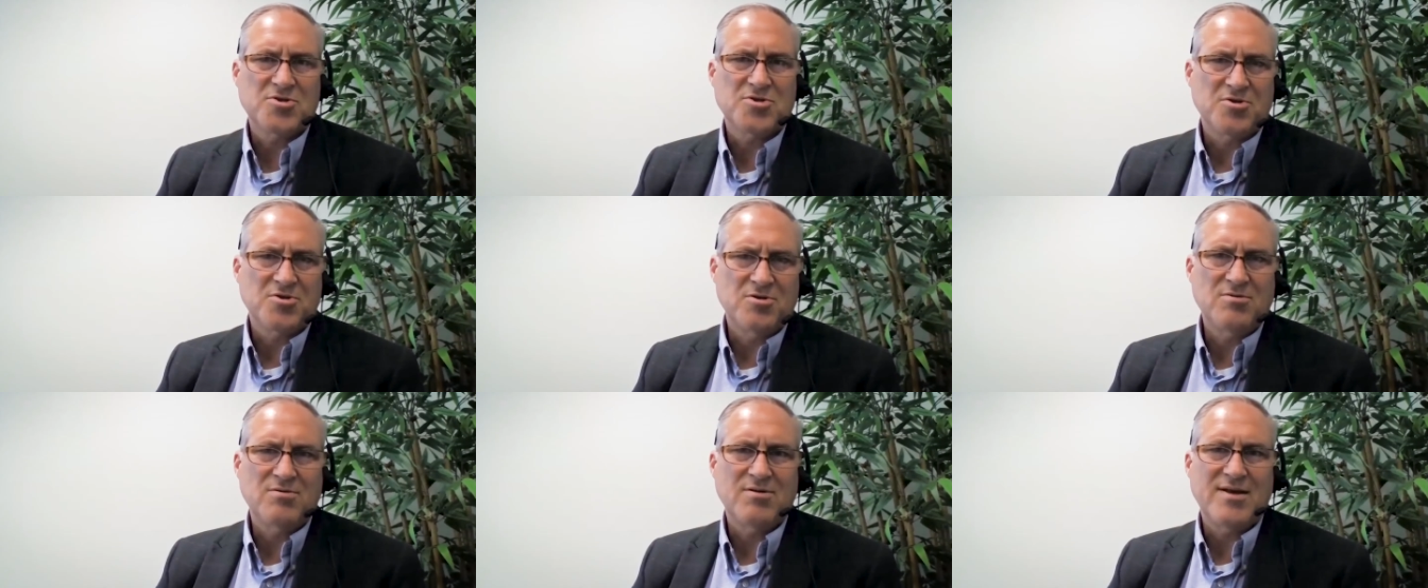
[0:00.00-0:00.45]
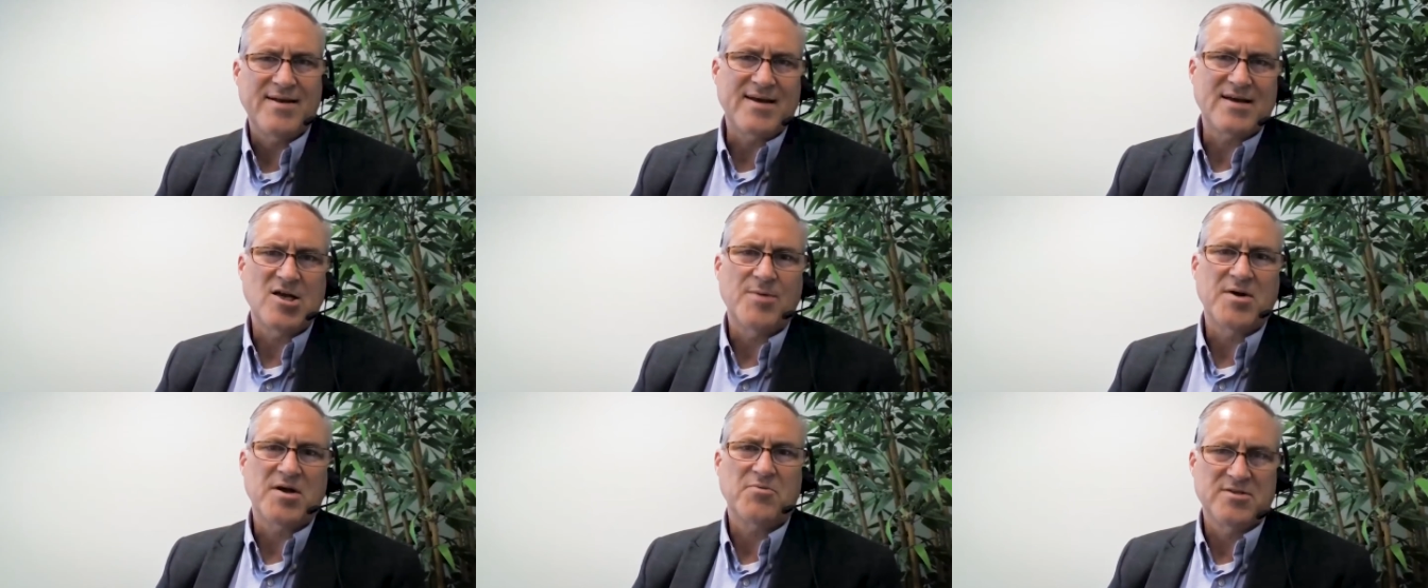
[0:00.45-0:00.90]
and
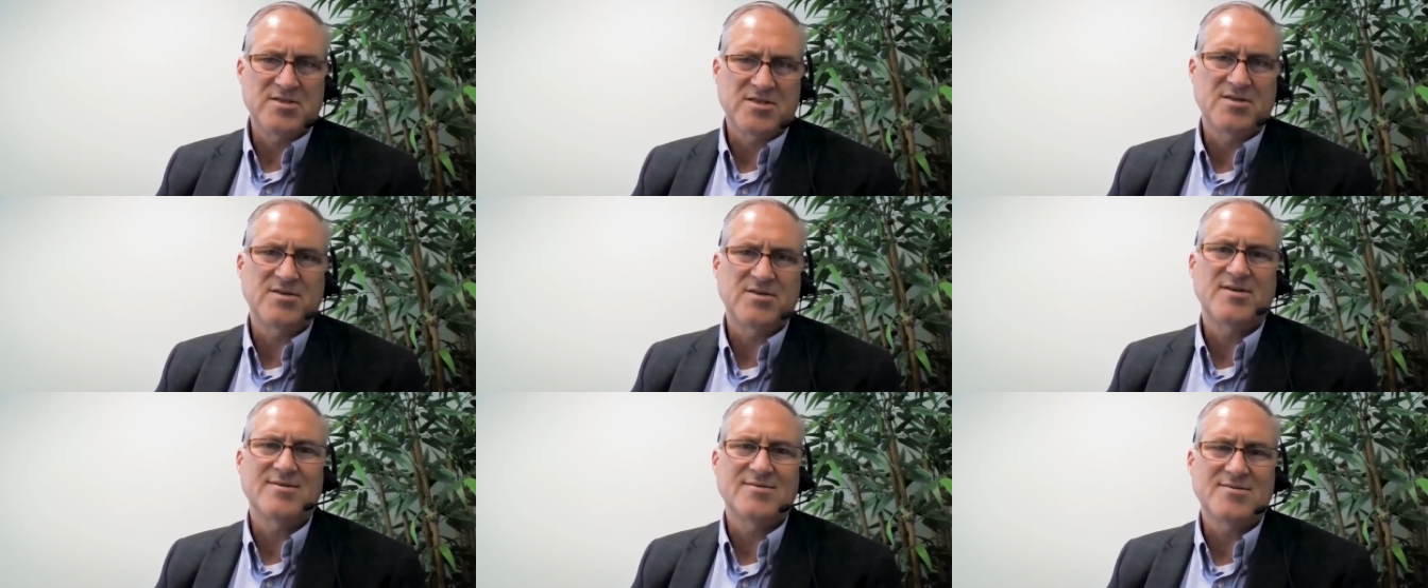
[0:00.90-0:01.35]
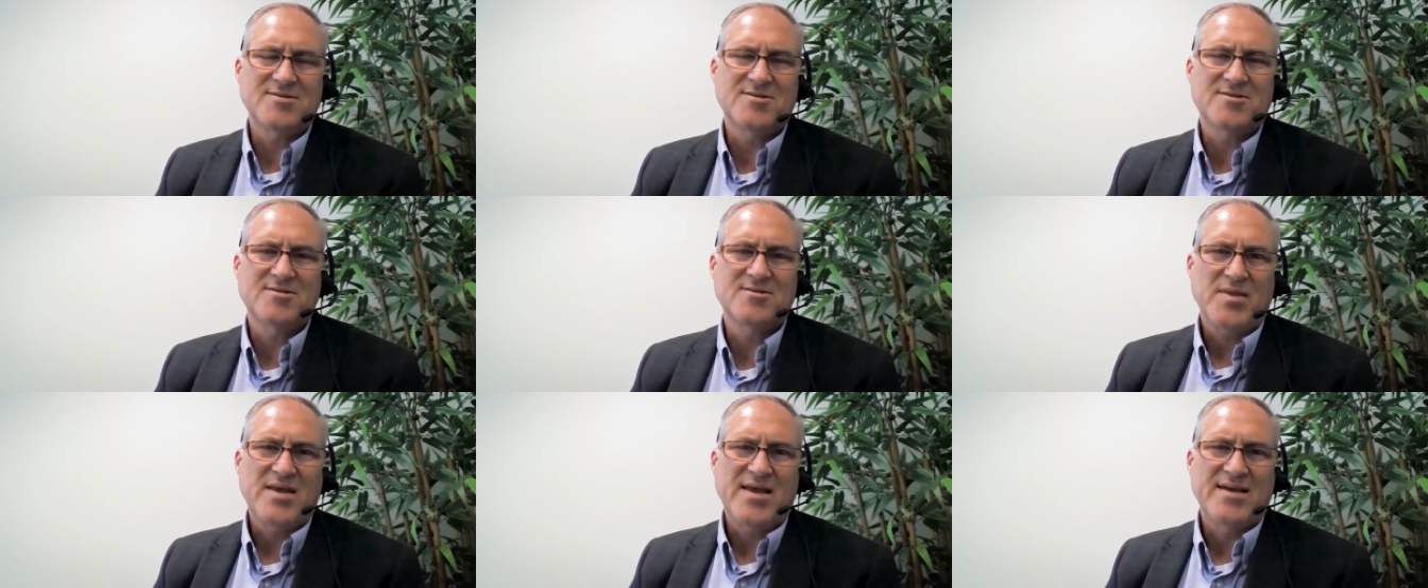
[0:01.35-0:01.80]
economic
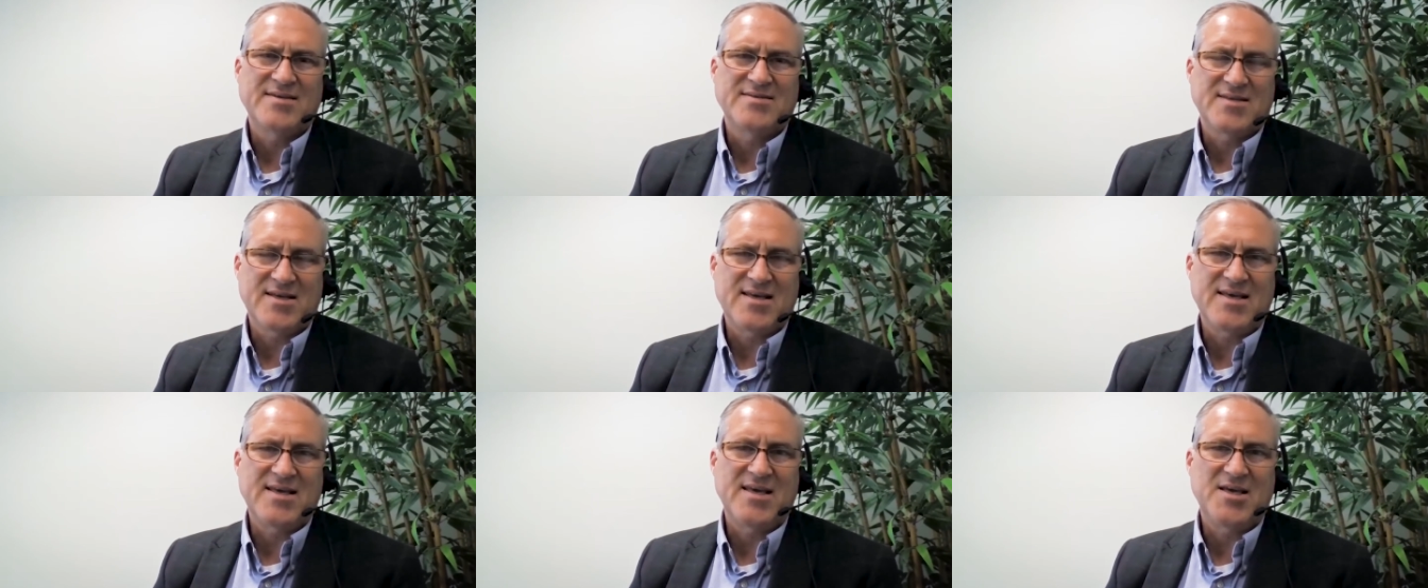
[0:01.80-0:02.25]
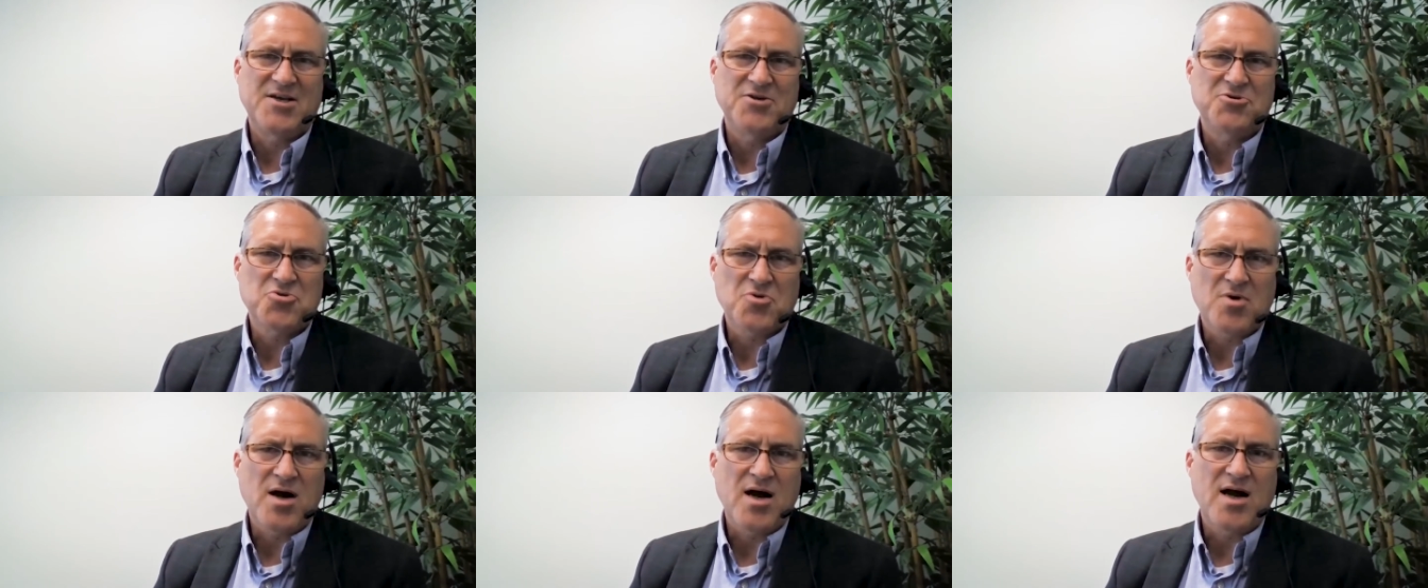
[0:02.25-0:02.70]
resilience as a
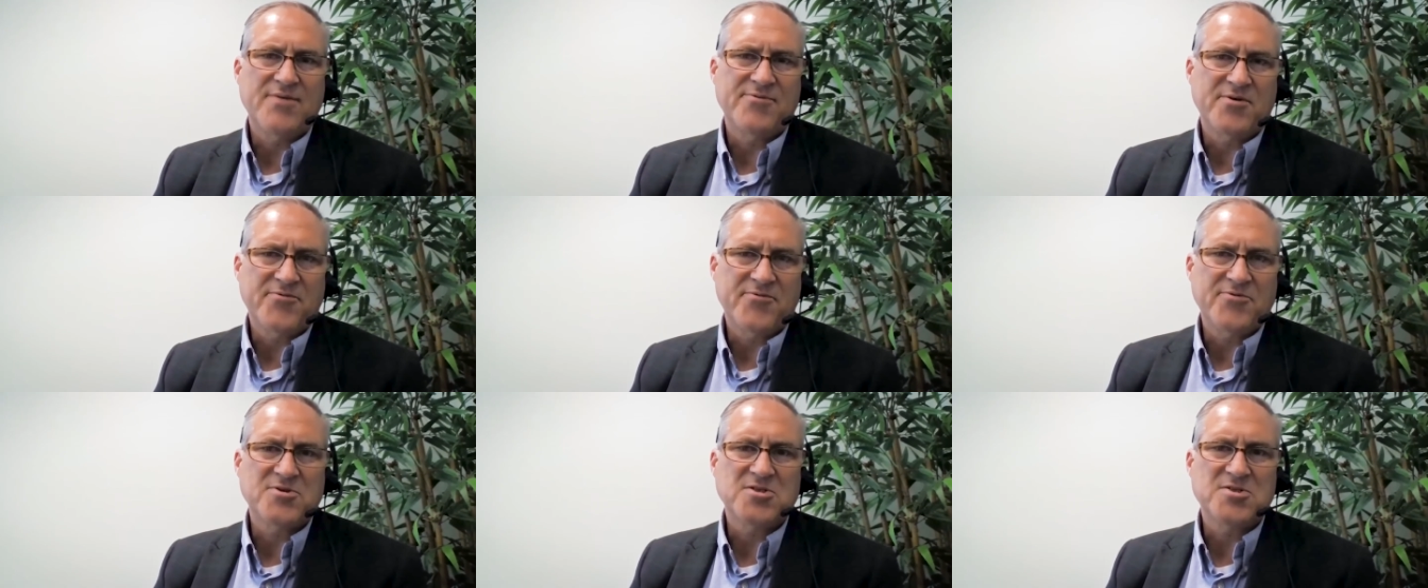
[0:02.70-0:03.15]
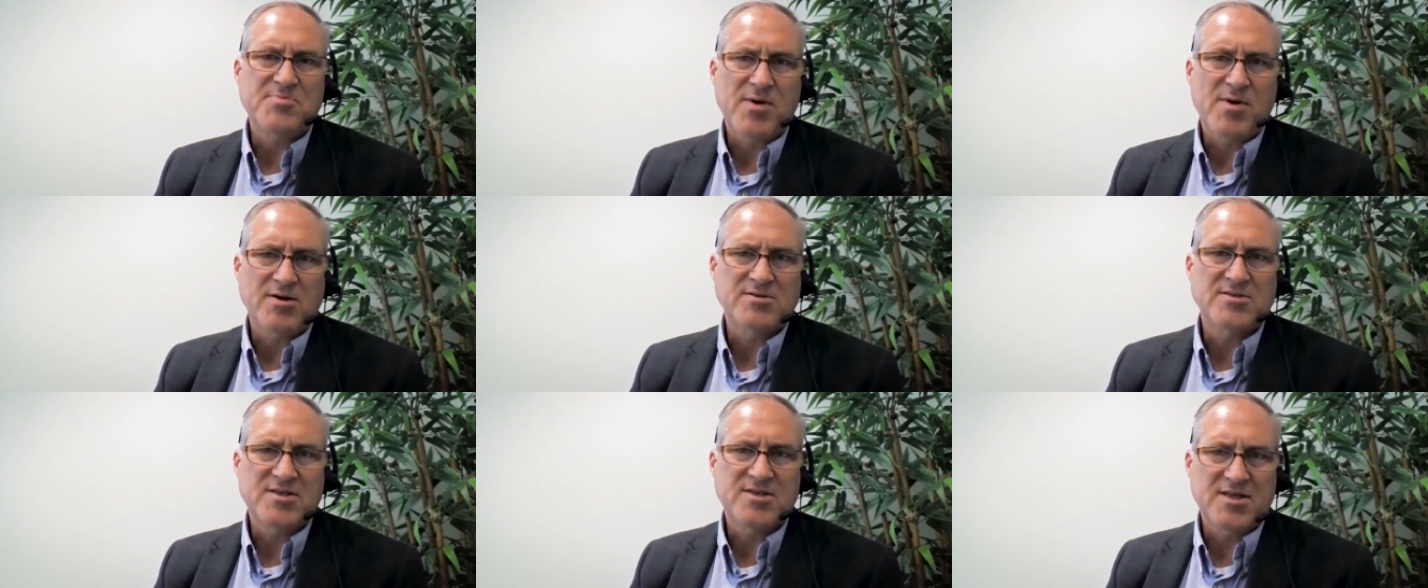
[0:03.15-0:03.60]
key driver for
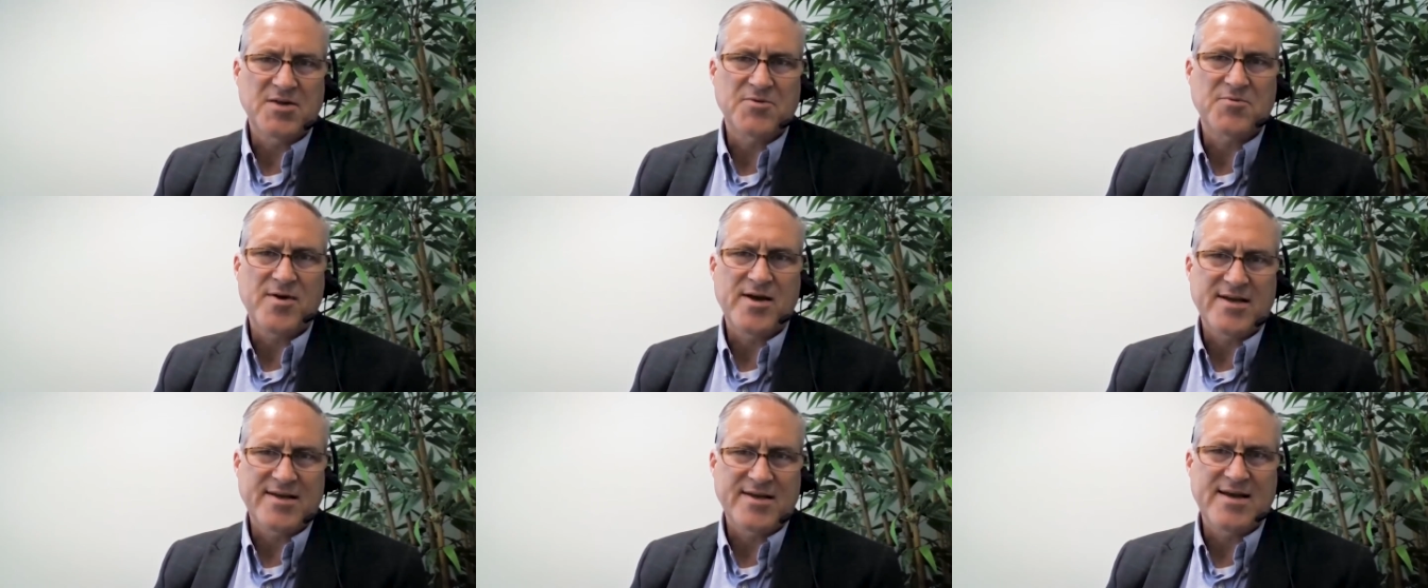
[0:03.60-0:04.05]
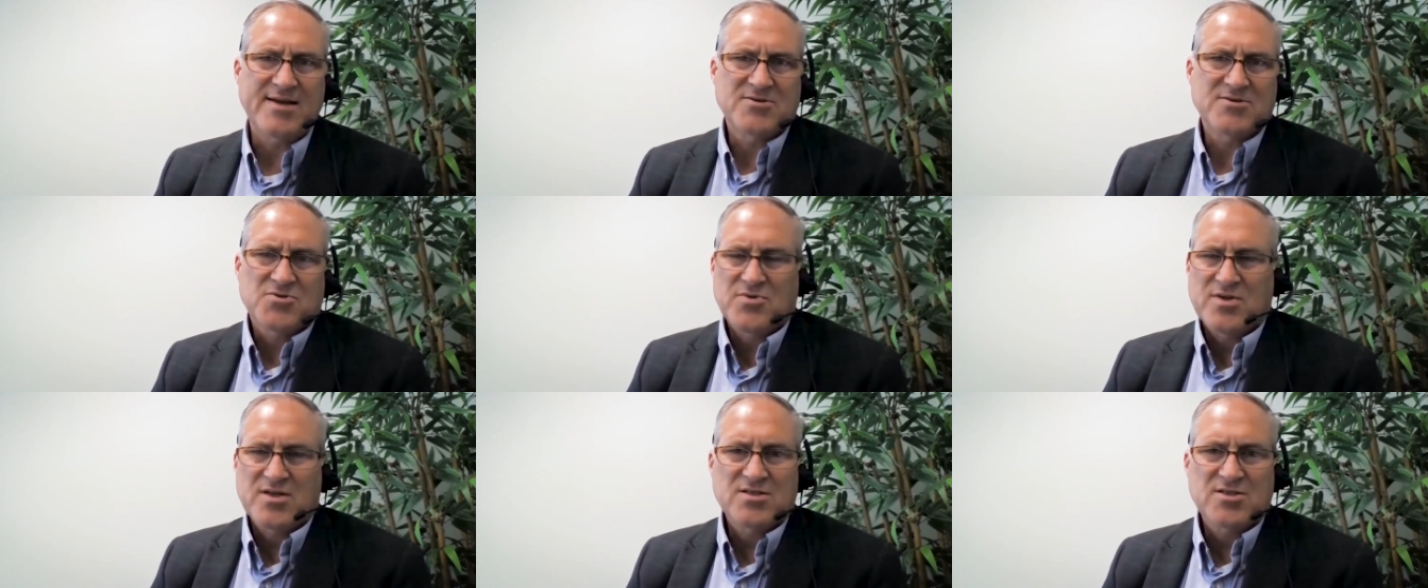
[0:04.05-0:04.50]
smart city right
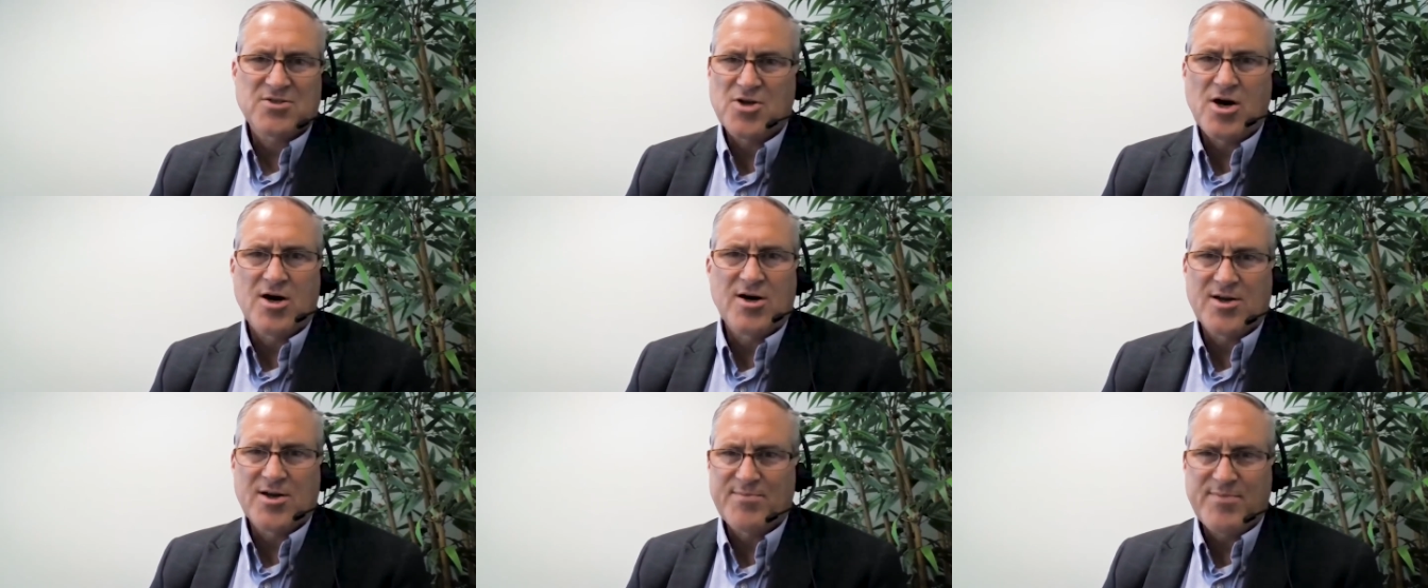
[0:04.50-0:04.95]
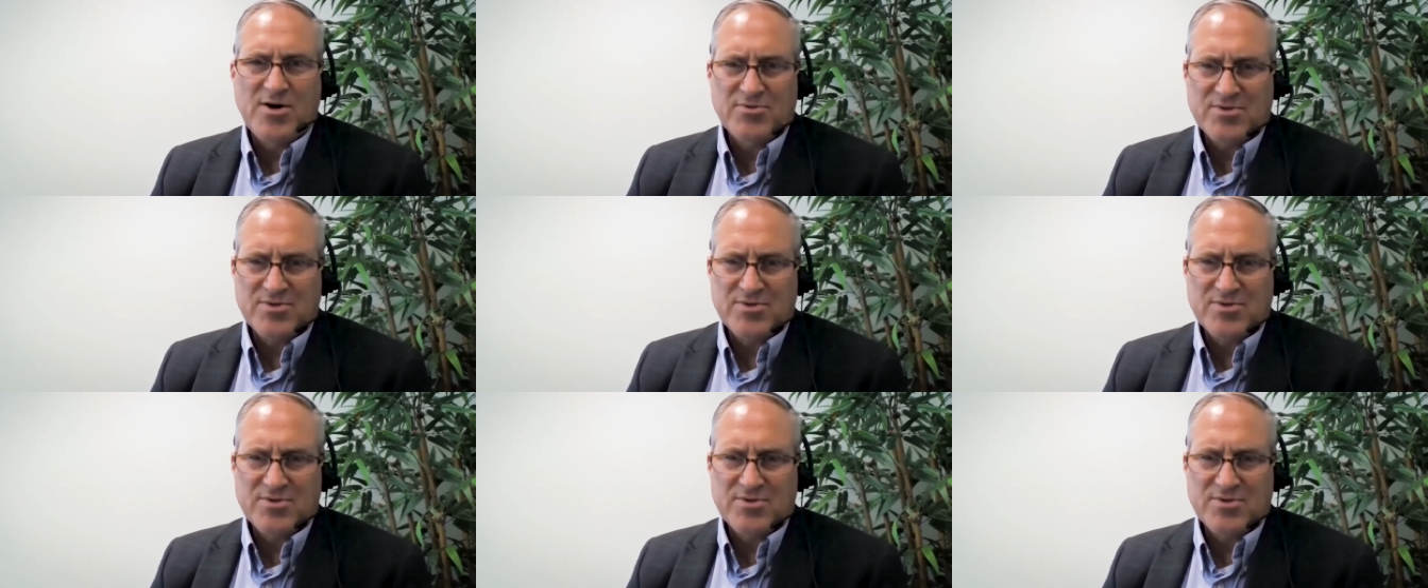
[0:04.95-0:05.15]
now. So it's not about the